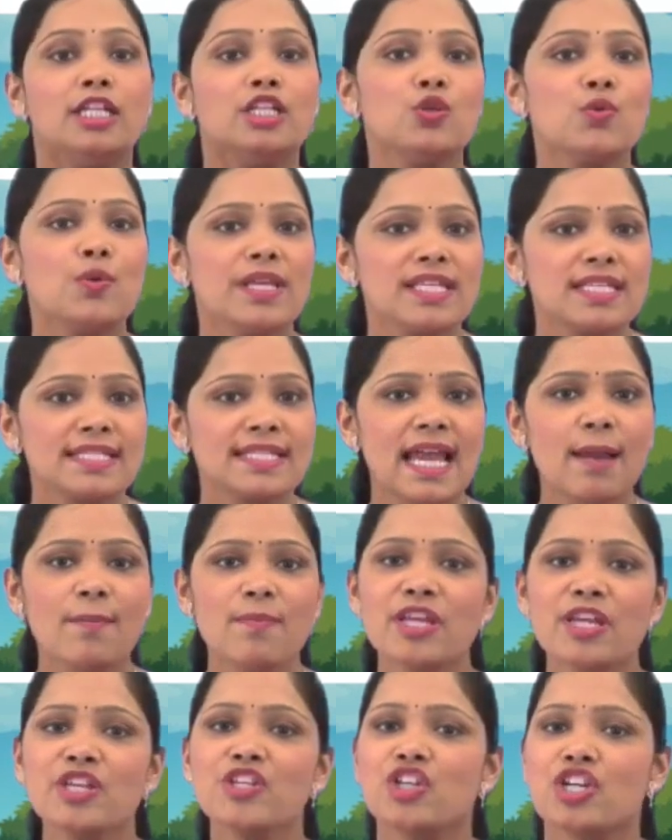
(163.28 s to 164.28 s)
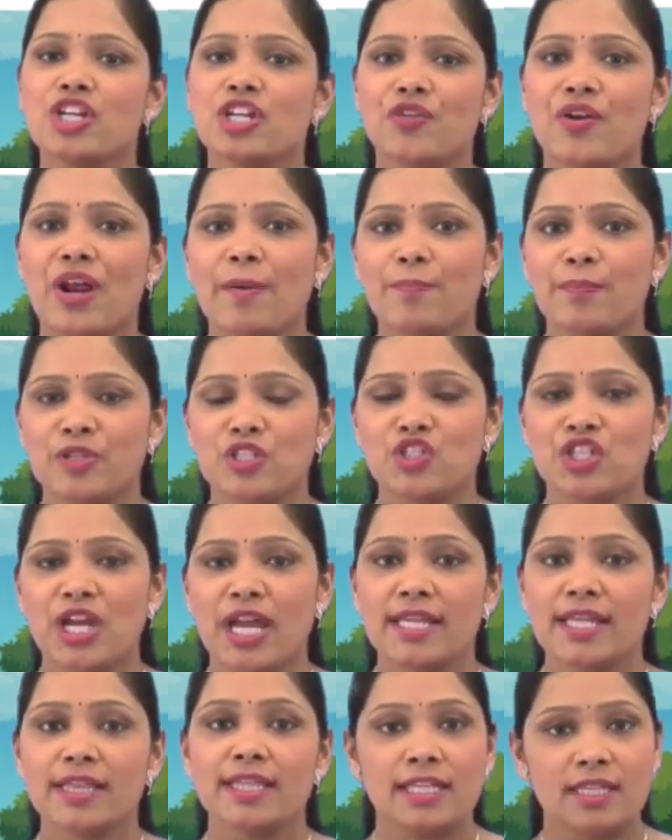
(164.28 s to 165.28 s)
To establish a Gram
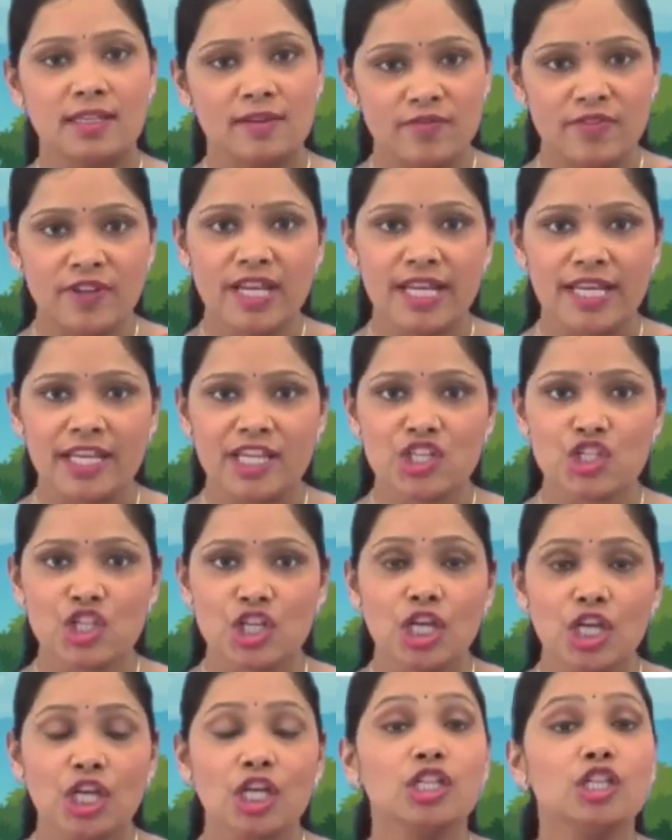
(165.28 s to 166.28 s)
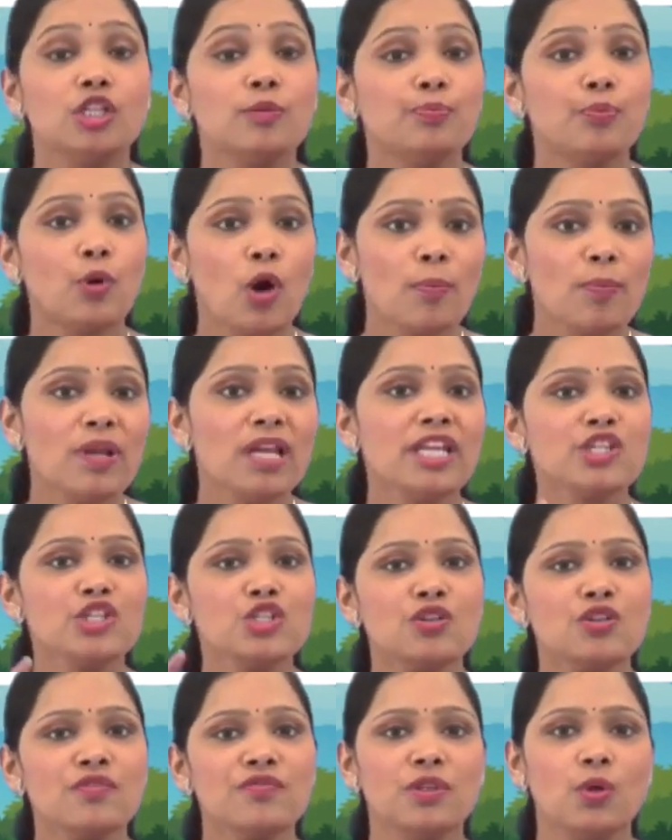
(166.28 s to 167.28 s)
Panchayat in a village, the
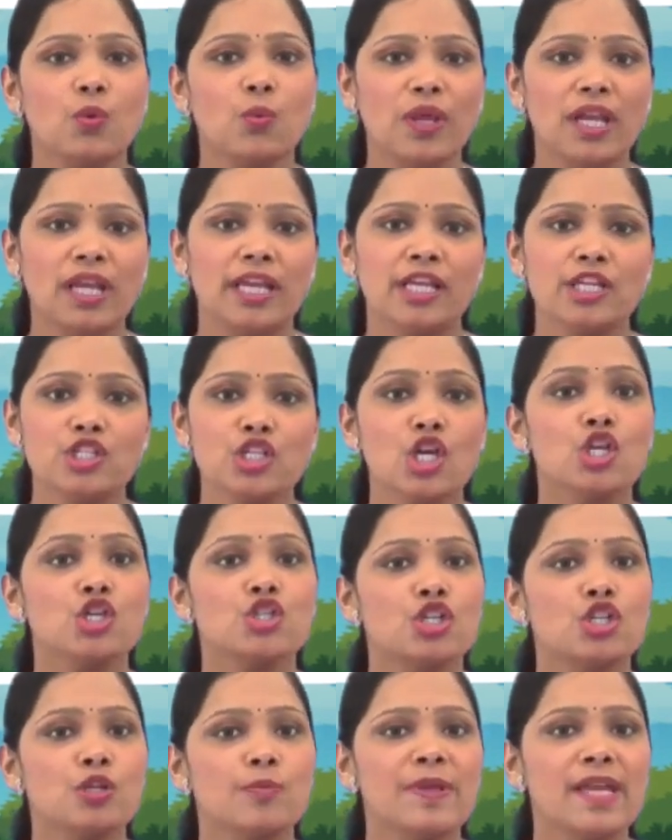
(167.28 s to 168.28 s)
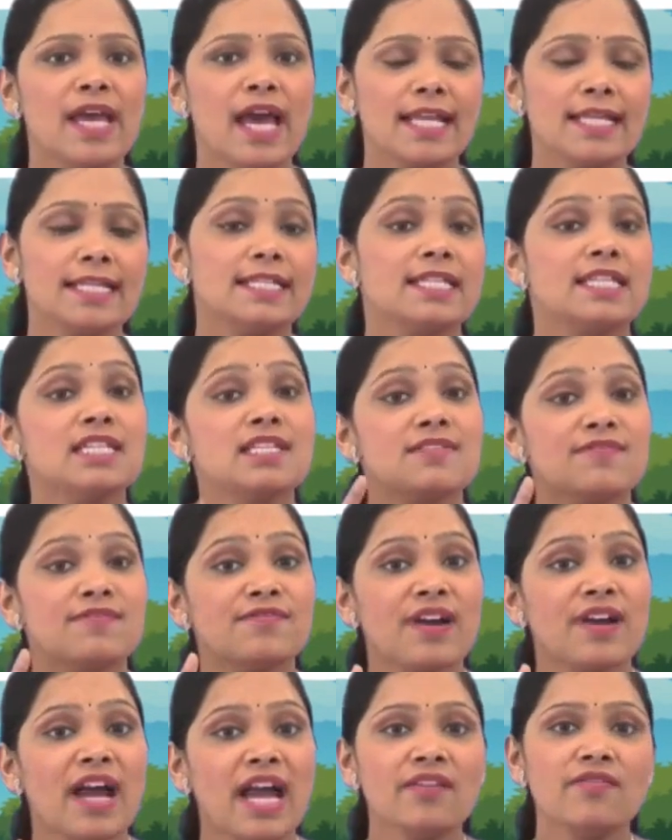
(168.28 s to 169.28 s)
population of the village should be at least
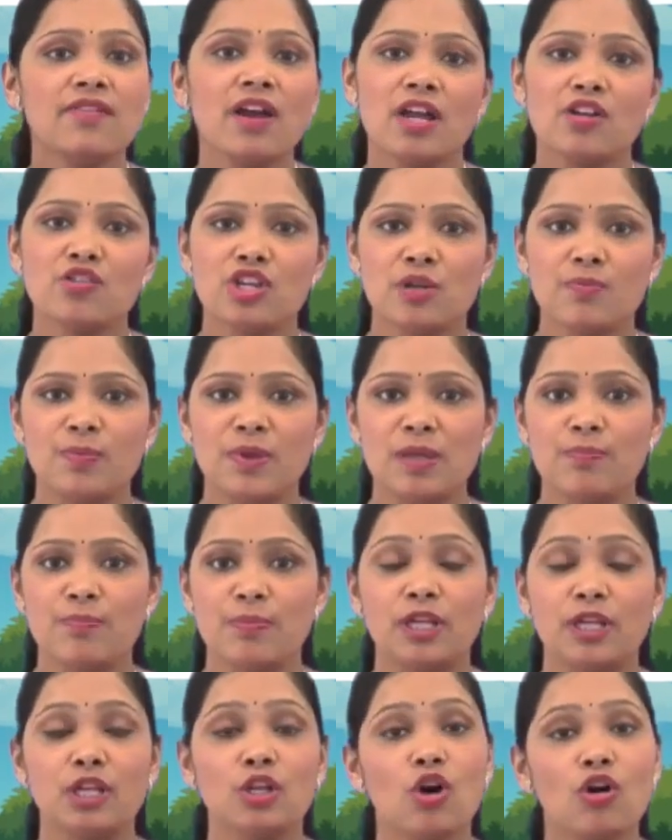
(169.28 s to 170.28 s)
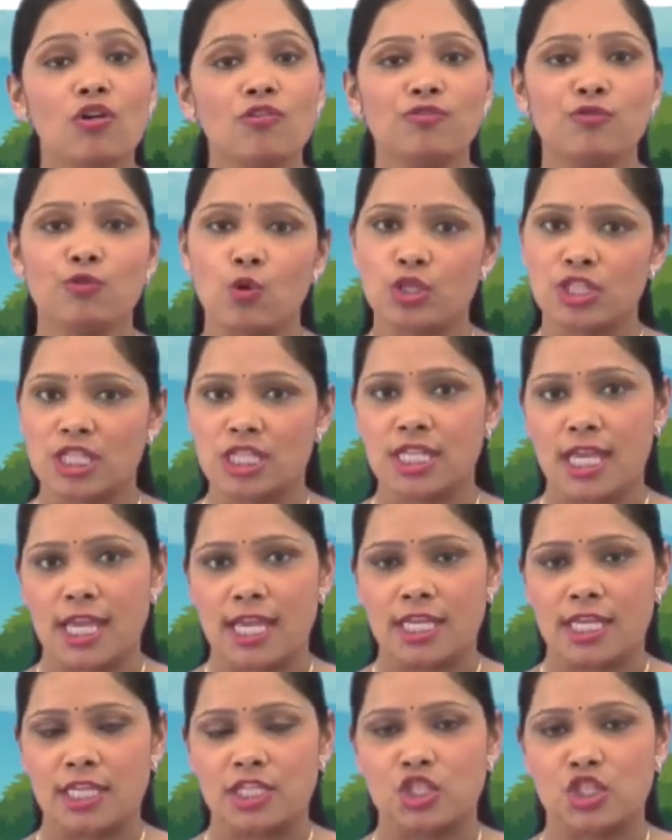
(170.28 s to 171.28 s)
500 people of voting
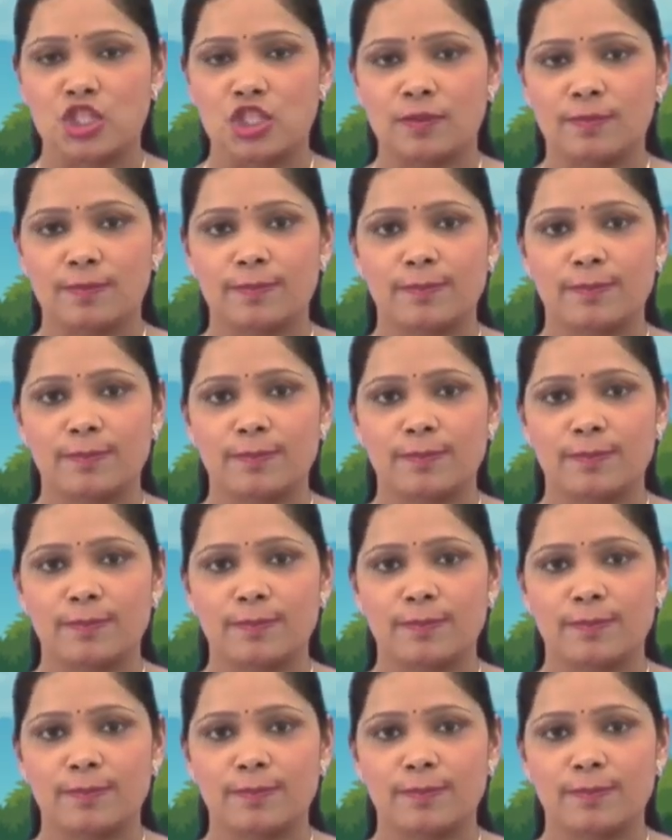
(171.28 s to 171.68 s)
age.